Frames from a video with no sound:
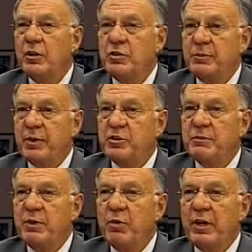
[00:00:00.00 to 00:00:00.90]
you're supposed
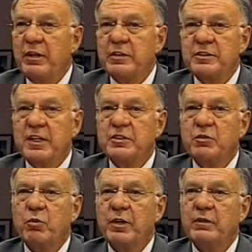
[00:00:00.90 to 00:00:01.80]
to be running a
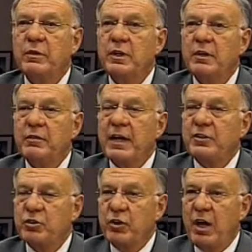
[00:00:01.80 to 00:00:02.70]
section when in
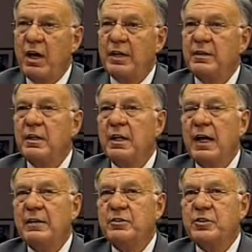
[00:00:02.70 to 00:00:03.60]
fact you're not.
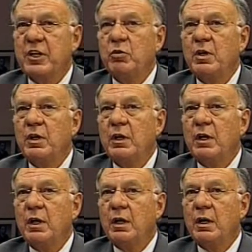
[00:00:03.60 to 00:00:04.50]
And so
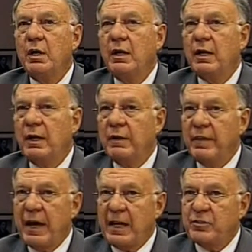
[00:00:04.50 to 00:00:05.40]

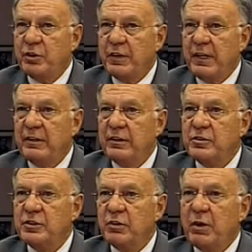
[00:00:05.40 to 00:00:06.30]
that, I took that into
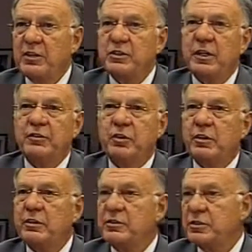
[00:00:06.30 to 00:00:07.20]
consideration. I
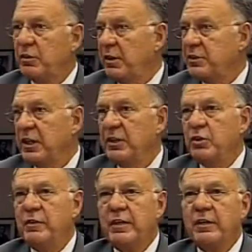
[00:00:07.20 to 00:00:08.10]

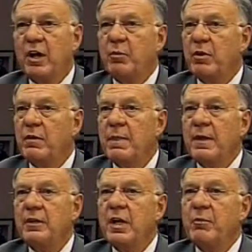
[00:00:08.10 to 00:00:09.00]
knew that
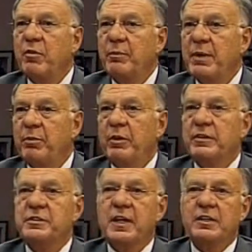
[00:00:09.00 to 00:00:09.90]
a number of
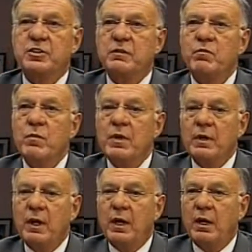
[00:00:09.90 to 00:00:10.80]
people in the section
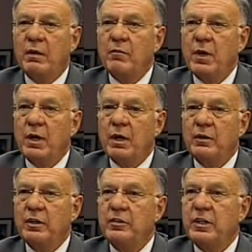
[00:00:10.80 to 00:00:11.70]

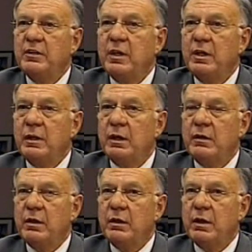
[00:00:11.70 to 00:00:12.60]
in
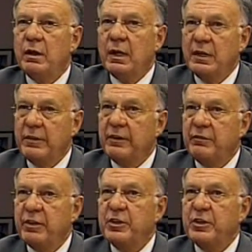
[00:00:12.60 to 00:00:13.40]
the